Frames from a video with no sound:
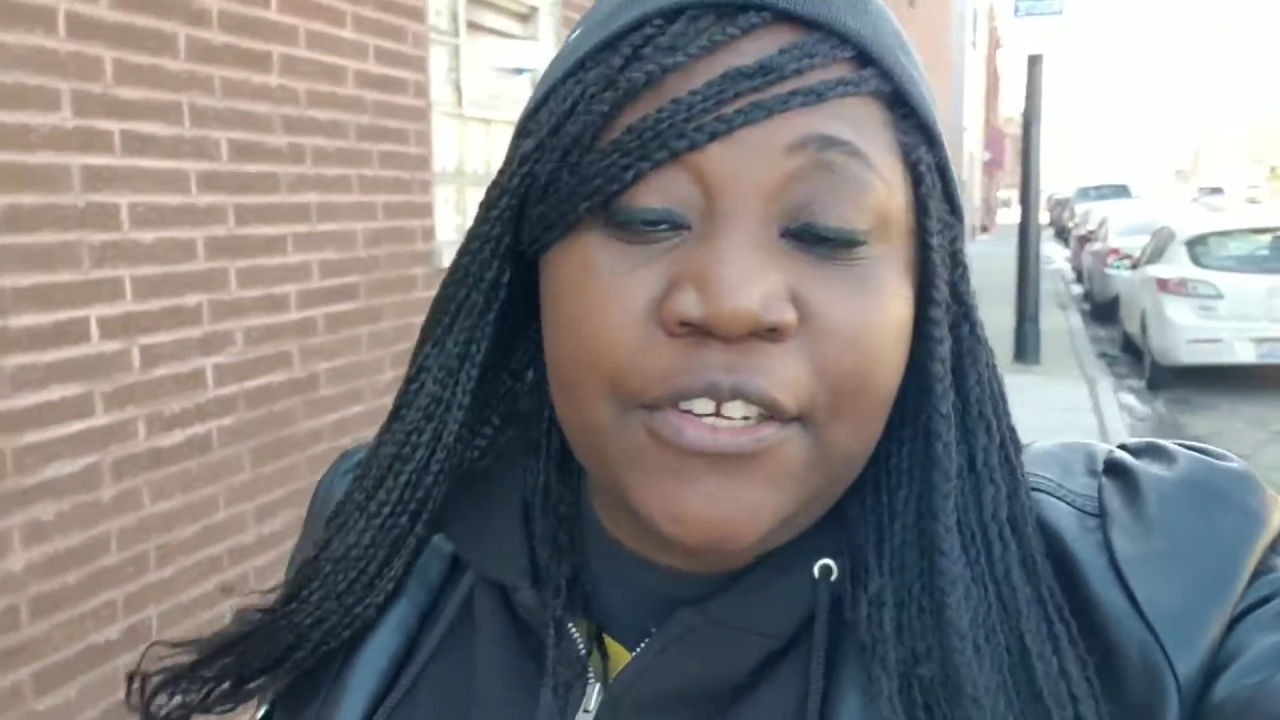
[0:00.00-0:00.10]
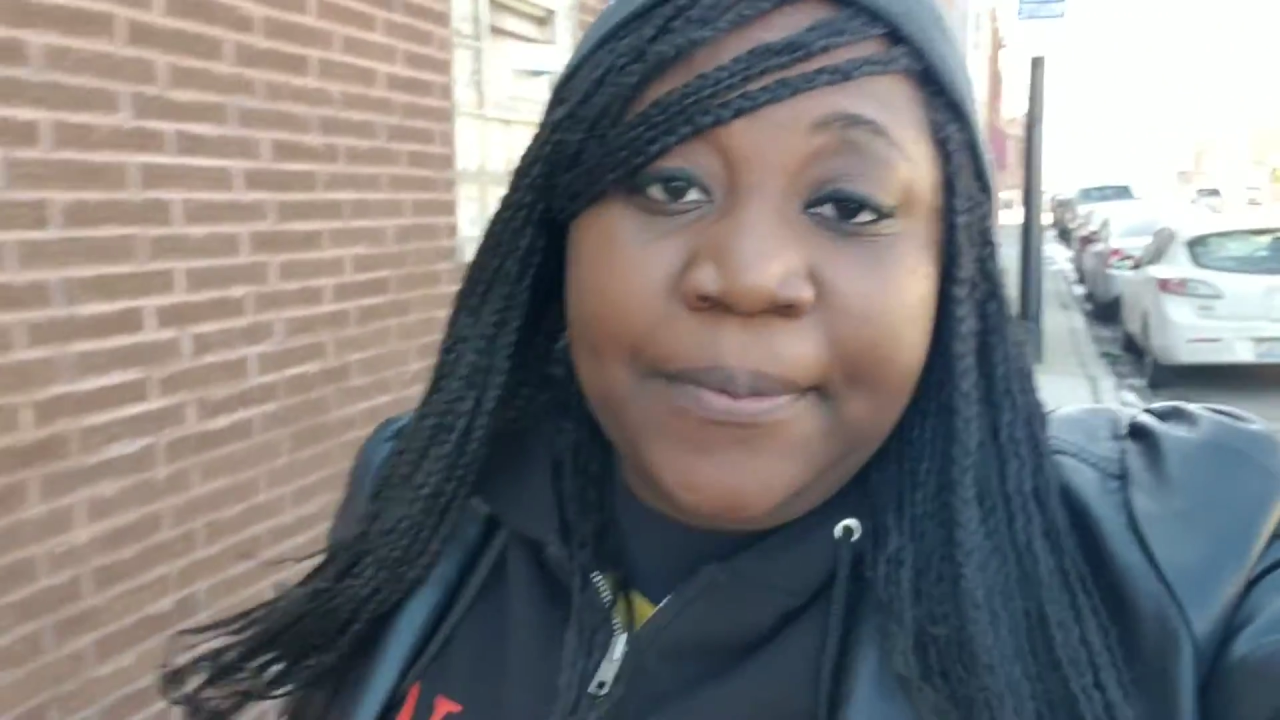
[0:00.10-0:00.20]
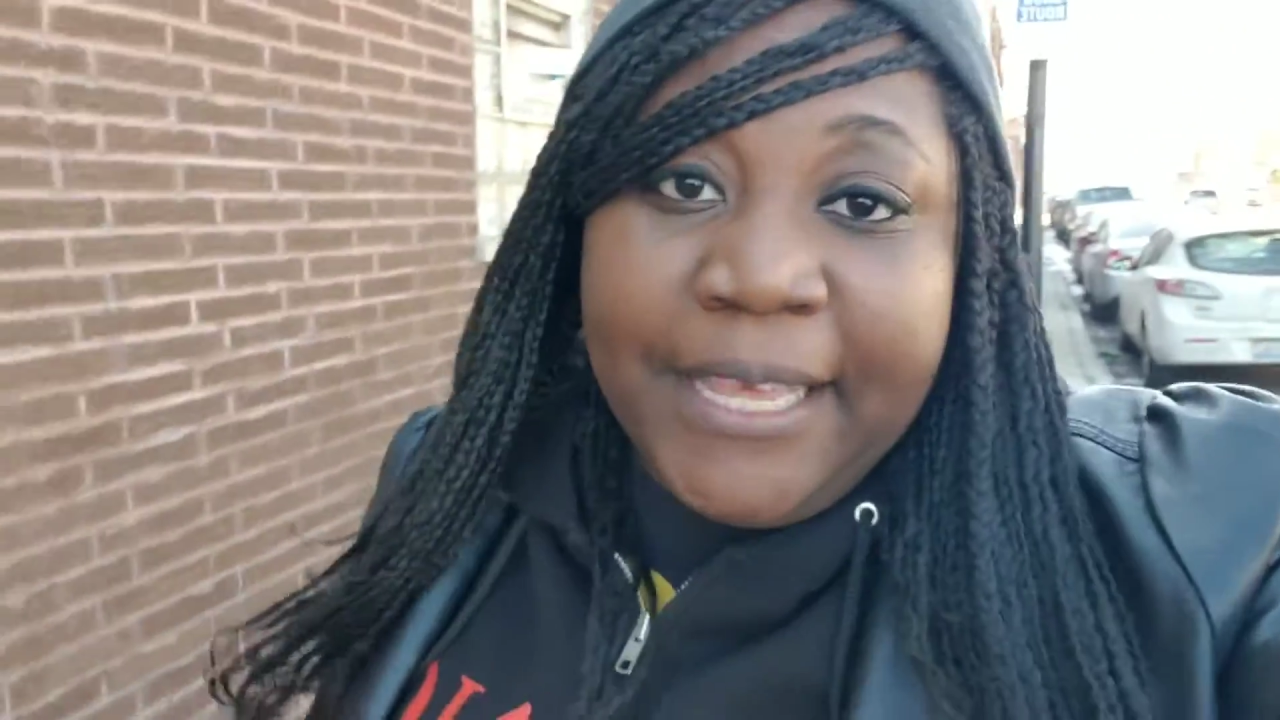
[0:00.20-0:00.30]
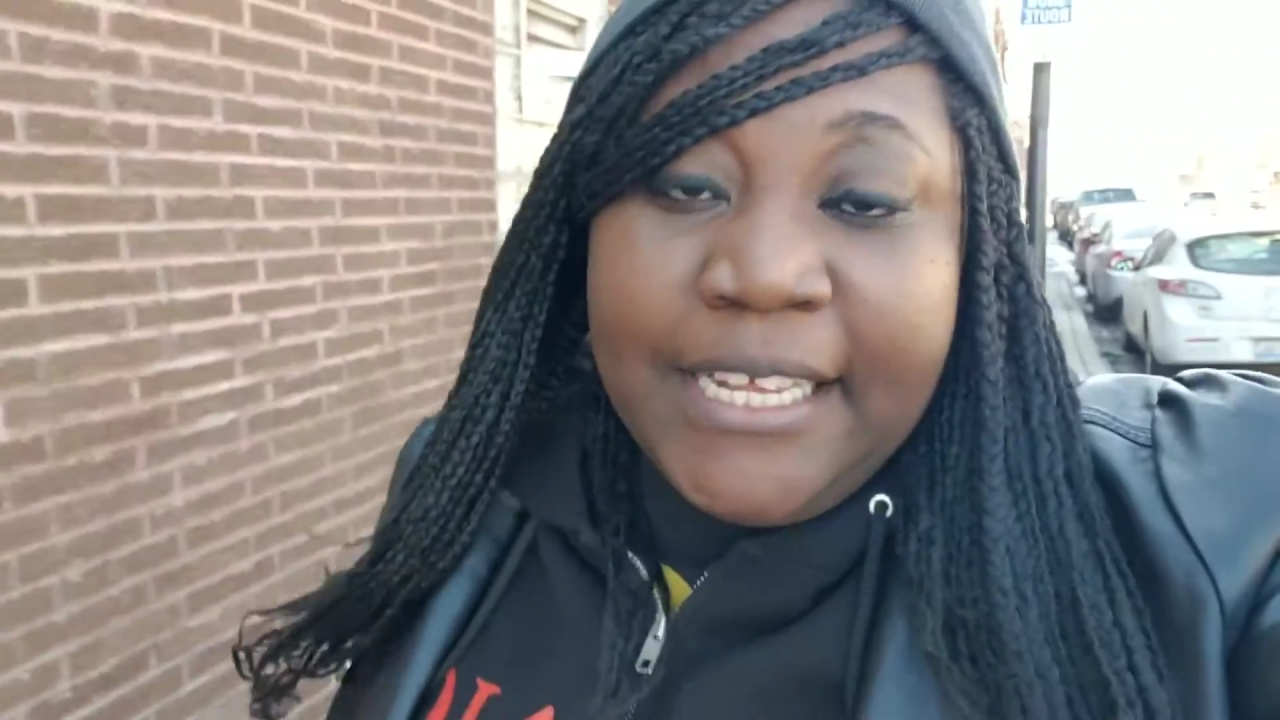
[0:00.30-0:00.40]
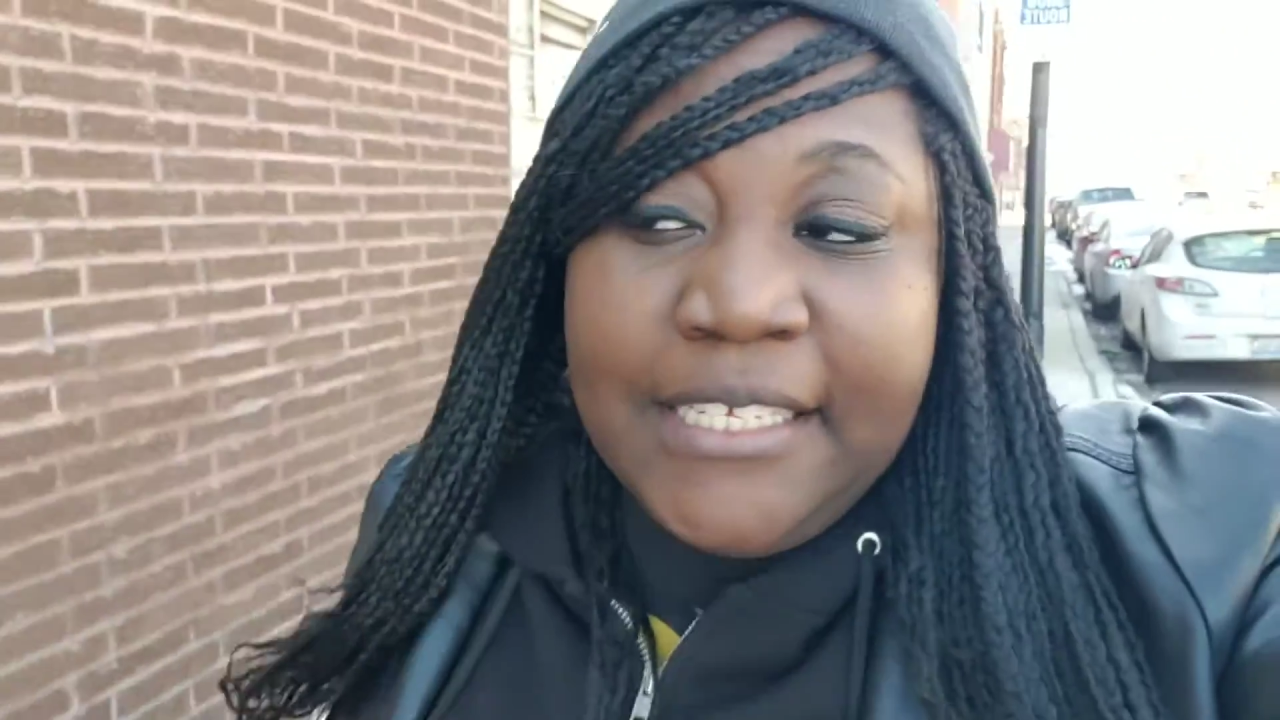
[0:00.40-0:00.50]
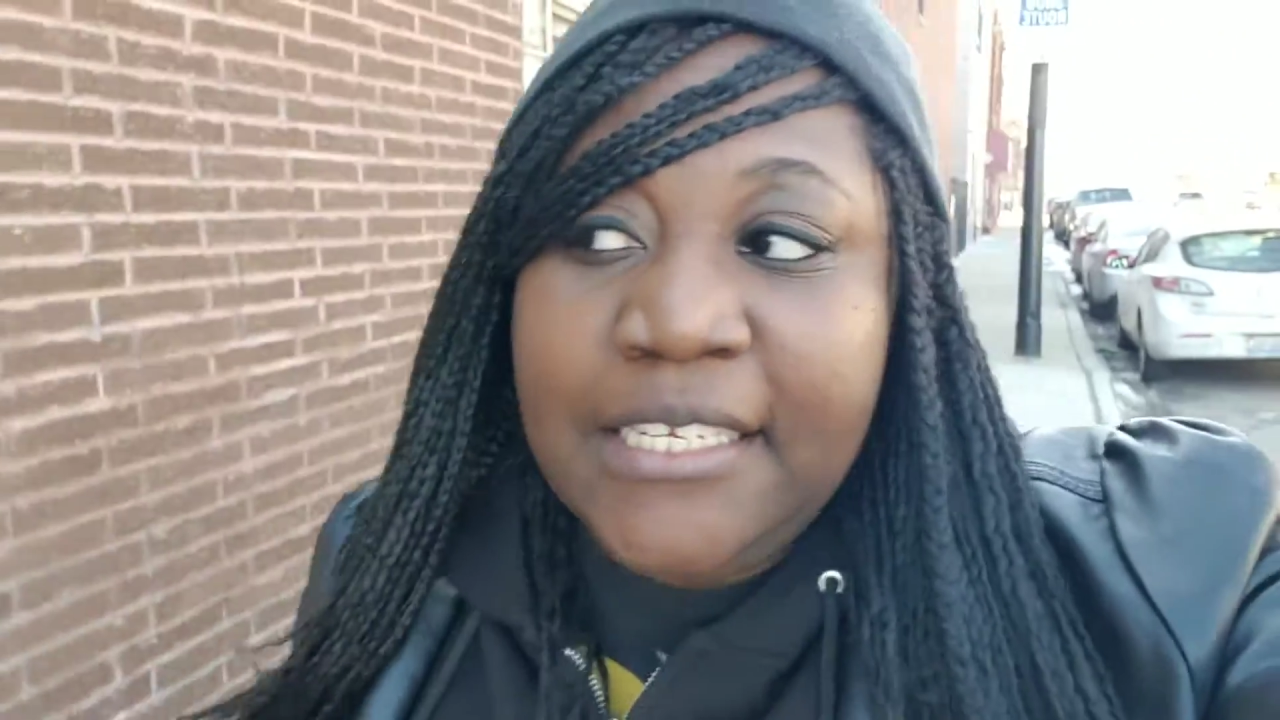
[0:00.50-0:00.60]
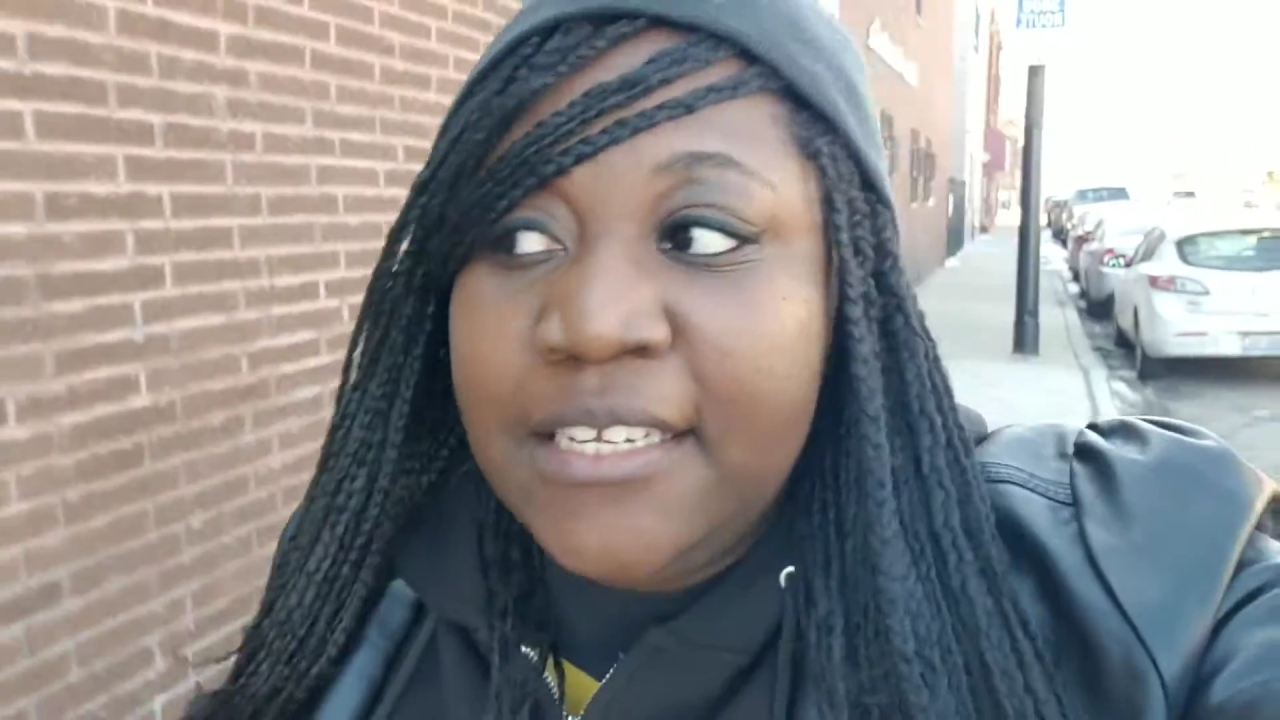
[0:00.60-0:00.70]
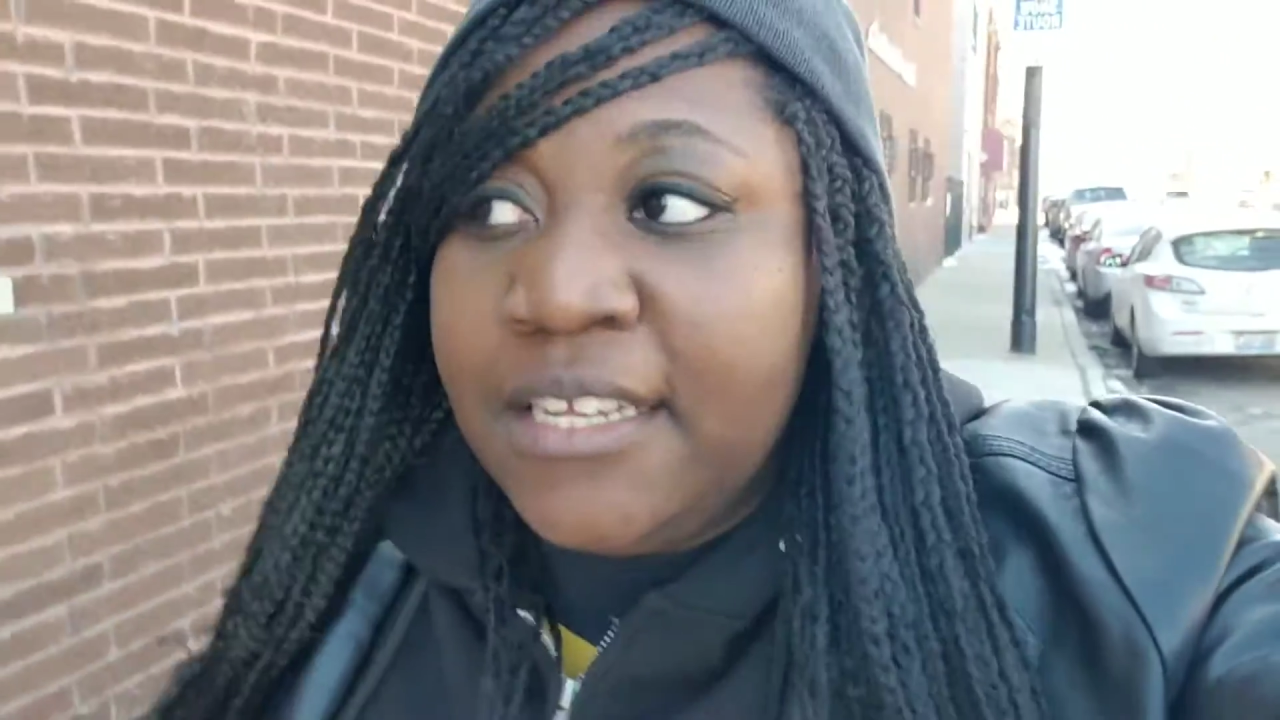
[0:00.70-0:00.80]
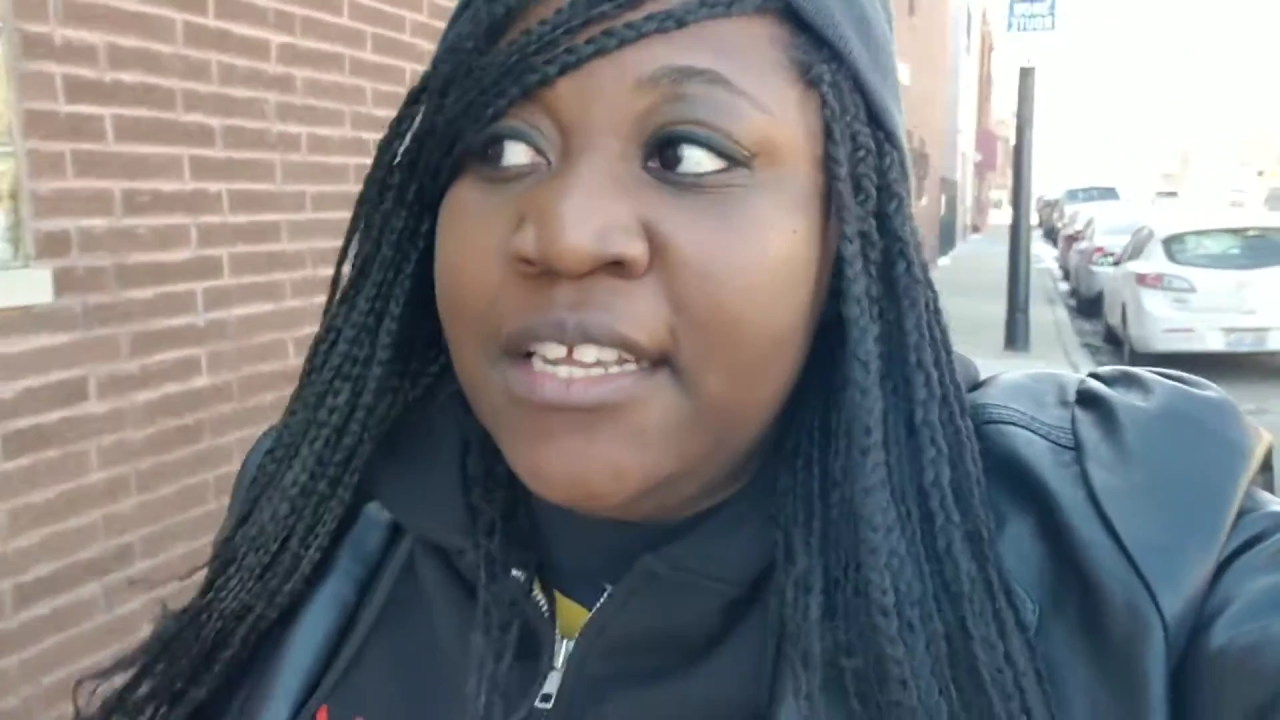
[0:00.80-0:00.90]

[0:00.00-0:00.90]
little bit.